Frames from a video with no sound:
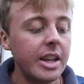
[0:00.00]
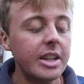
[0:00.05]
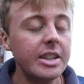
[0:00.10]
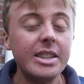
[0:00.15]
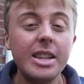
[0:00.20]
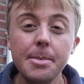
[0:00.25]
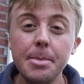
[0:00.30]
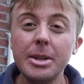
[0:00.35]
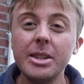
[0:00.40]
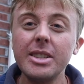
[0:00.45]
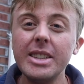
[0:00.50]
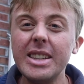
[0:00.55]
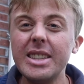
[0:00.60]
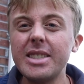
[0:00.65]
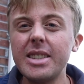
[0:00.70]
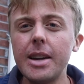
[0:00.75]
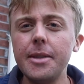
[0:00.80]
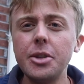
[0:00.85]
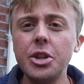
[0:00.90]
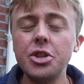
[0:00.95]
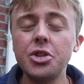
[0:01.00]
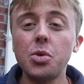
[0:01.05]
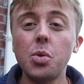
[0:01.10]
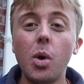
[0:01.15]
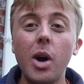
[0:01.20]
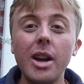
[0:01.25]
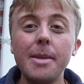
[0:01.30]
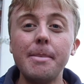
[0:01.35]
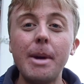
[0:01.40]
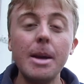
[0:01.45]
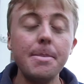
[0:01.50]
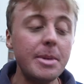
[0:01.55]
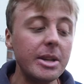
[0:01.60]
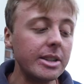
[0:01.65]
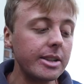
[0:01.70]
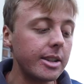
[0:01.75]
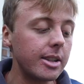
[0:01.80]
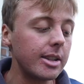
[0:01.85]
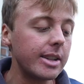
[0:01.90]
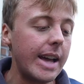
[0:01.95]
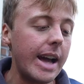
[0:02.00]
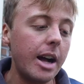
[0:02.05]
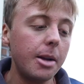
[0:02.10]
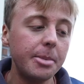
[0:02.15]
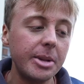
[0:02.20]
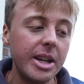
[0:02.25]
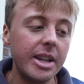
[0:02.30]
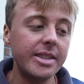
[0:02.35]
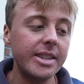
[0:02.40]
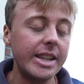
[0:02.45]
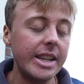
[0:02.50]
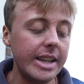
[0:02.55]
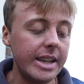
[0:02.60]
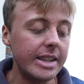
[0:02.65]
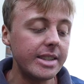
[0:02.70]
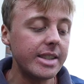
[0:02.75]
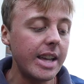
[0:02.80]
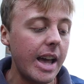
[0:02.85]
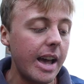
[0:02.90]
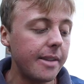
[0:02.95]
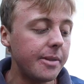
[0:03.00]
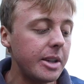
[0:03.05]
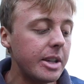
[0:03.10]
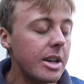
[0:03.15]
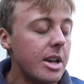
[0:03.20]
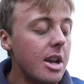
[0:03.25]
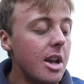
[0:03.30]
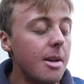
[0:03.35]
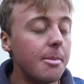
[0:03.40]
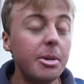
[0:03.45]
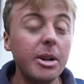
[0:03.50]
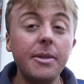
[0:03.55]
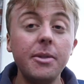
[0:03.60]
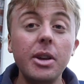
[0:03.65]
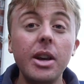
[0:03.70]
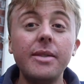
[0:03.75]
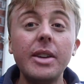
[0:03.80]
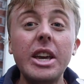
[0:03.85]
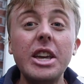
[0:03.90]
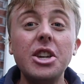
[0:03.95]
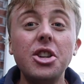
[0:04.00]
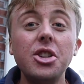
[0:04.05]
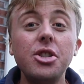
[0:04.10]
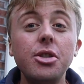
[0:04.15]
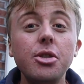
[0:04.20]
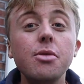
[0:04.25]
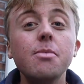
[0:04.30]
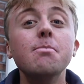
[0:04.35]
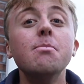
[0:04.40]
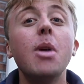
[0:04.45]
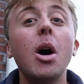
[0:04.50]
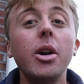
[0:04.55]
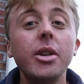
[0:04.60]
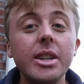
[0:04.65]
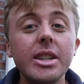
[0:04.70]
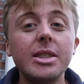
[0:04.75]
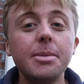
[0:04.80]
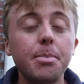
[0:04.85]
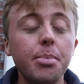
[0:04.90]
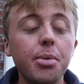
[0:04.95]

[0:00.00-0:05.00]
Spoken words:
Typically a 7-inch quad might be a little loud because it is heavy, but if you have a humongous